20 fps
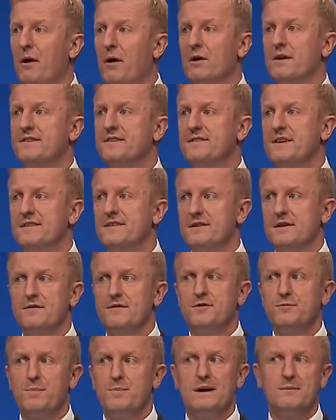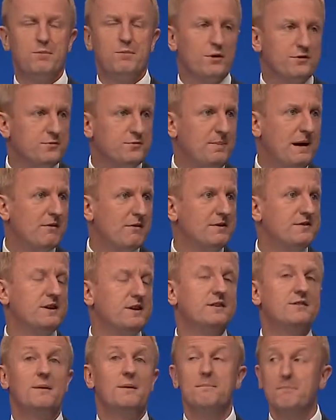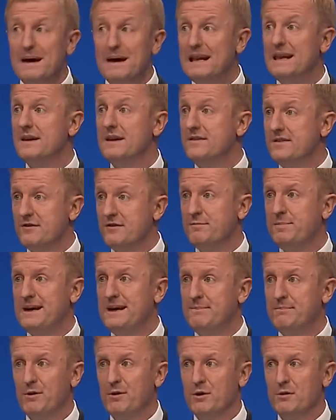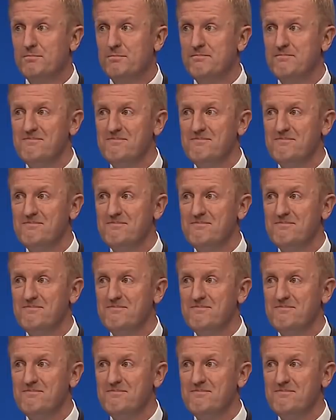policies that have spread prosperity to millions of people.